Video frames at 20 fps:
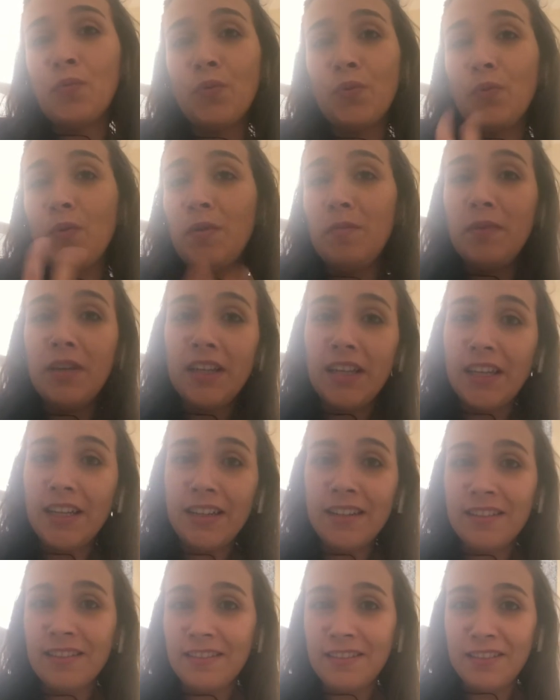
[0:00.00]
You
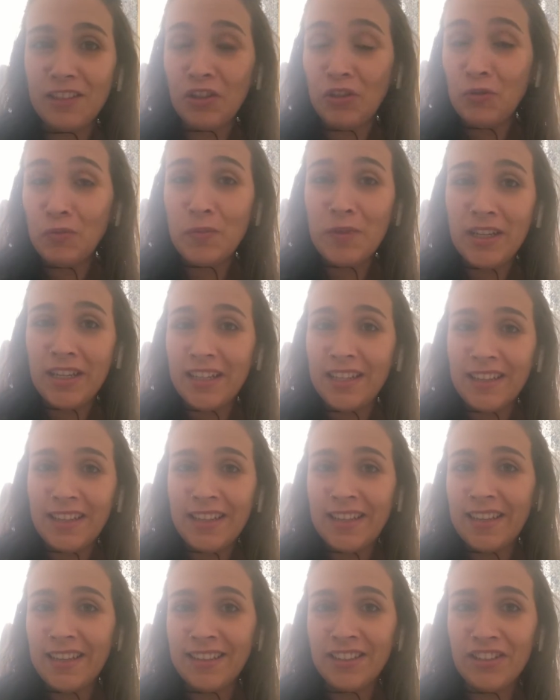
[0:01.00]
begin
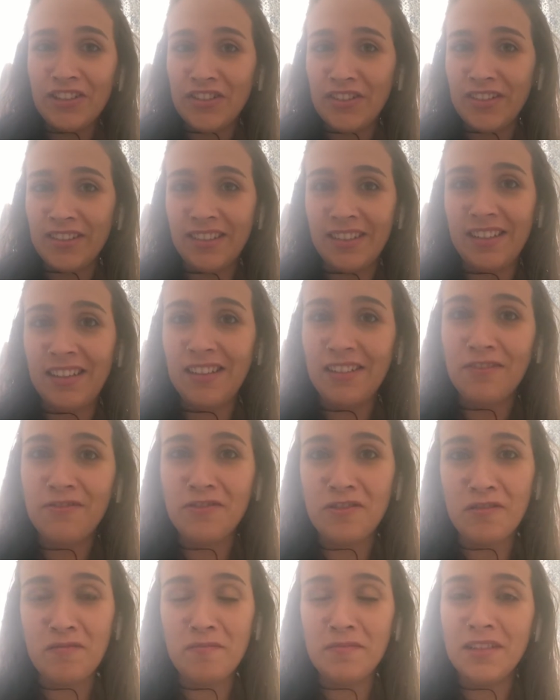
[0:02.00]
that journey
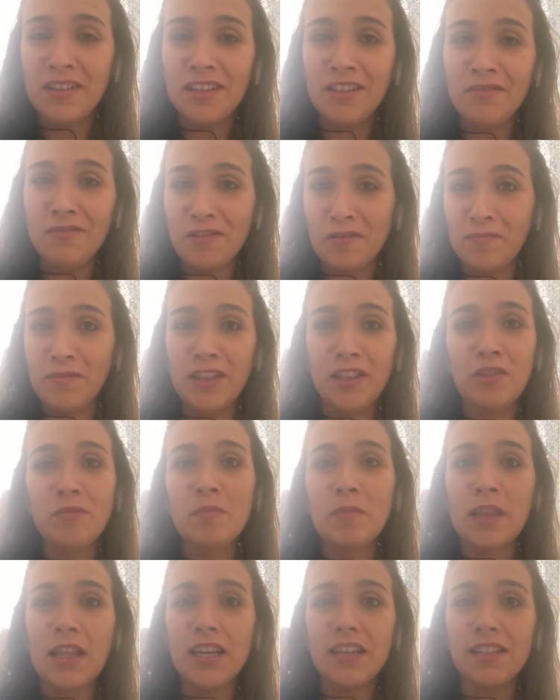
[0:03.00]
from that
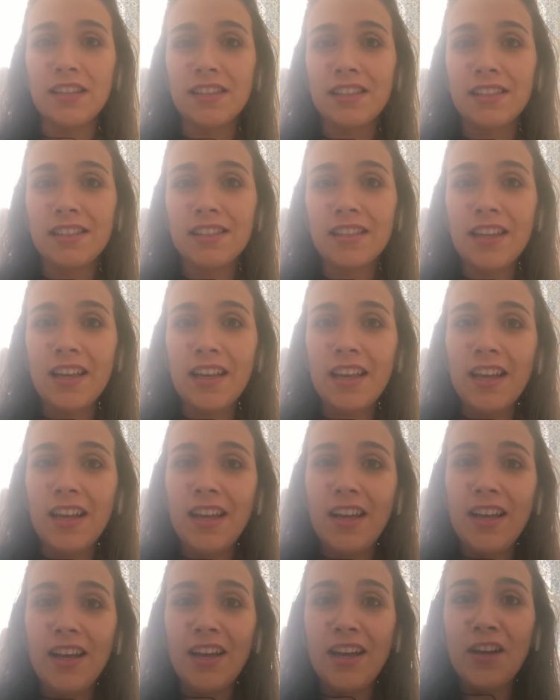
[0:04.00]
place.
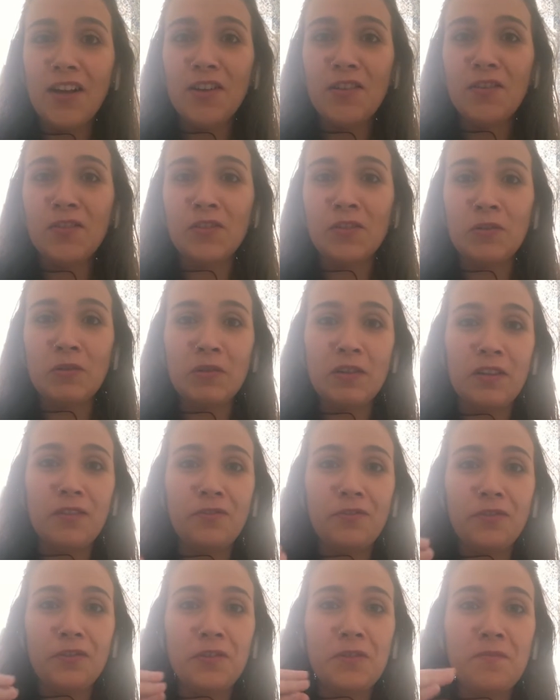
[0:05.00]
So
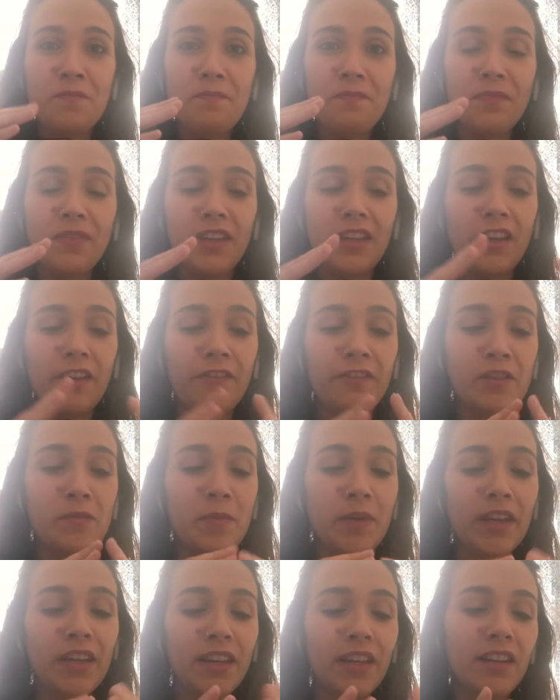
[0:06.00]
if the
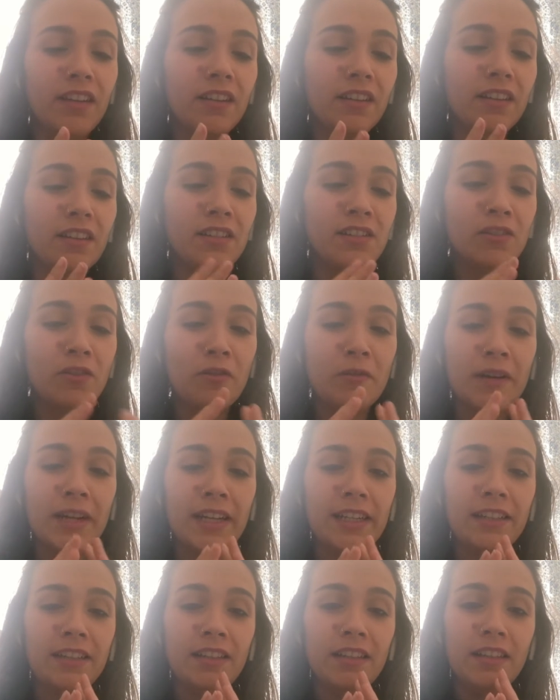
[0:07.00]
beginning is
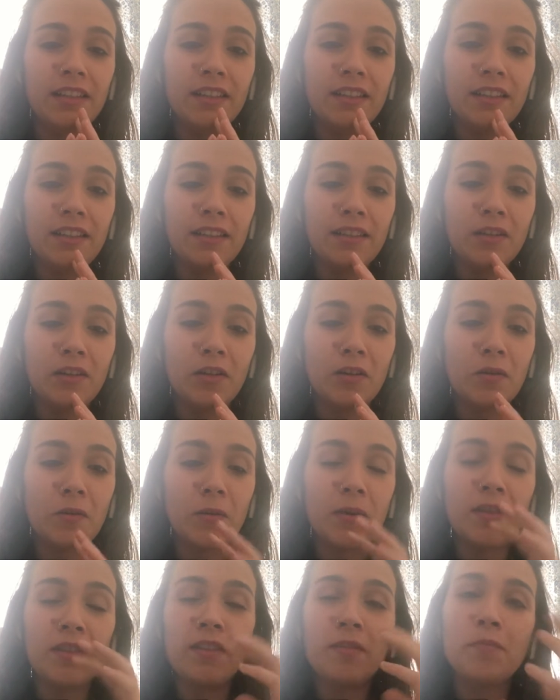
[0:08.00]
already
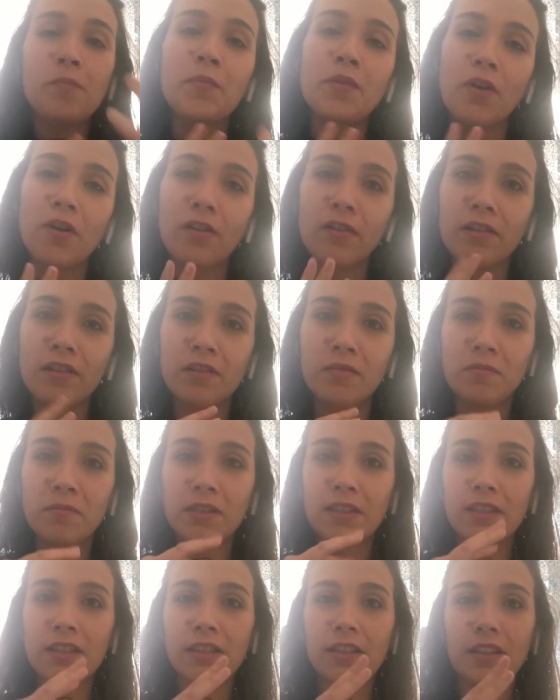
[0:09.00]
with
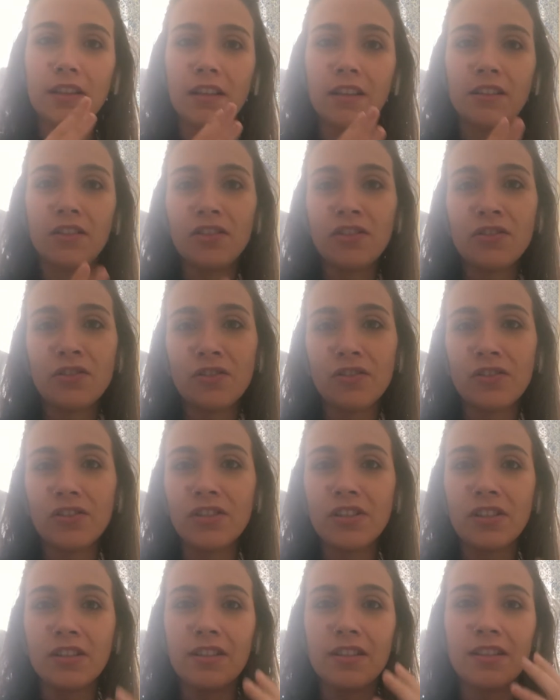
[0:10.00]
programs and
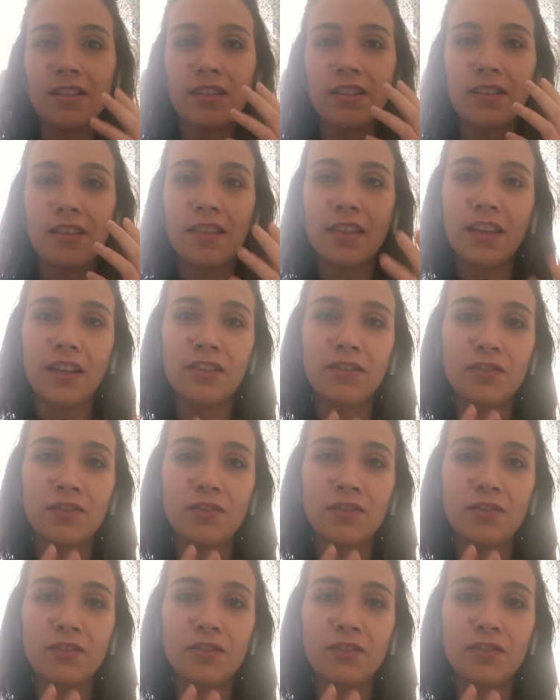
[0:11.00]
distortions and things